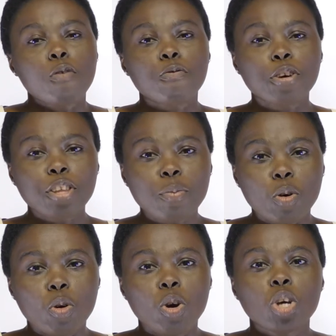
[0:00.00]

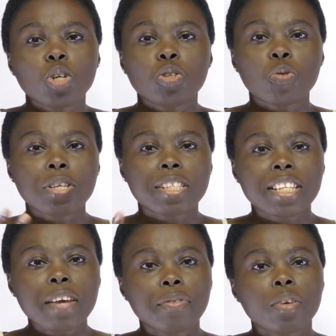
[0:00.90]
Furthermore, you
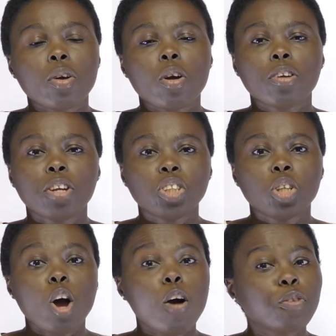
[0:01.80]
receive the
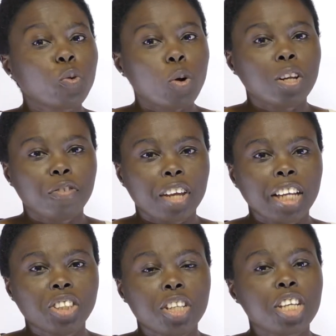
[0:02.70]
recognition of the
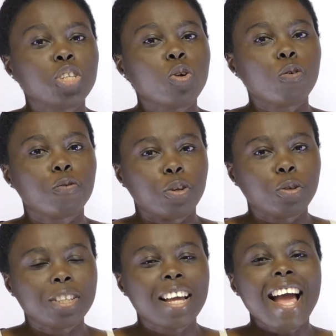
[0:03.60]
qualification in your
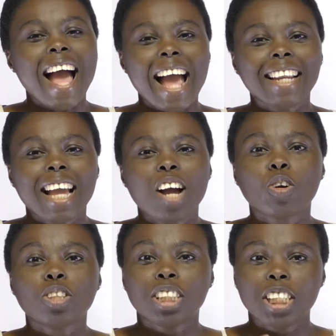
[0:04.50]
field and can
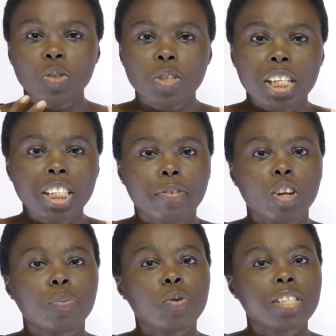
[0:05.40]
continuously
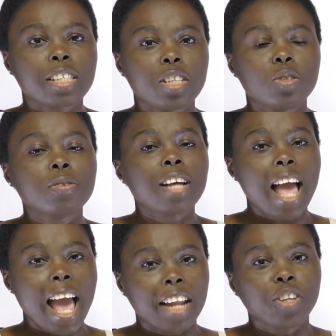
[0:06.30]
develop your skill
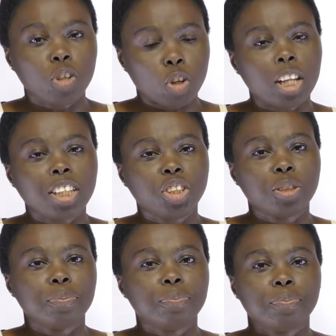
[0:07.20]
and your knowledge.
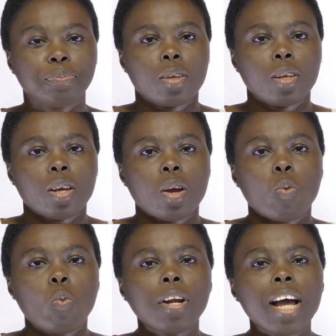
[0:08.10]

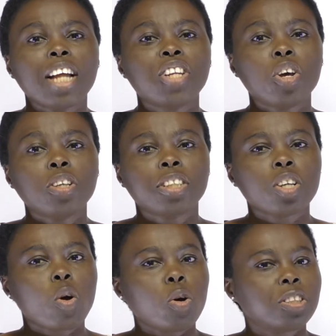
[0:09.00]
What are nursing
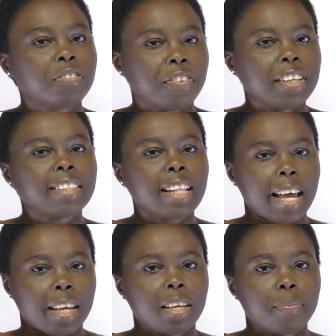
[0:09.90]
course fees
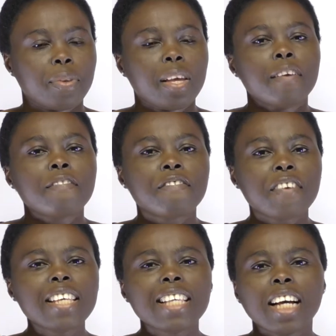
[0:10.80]
like? Fees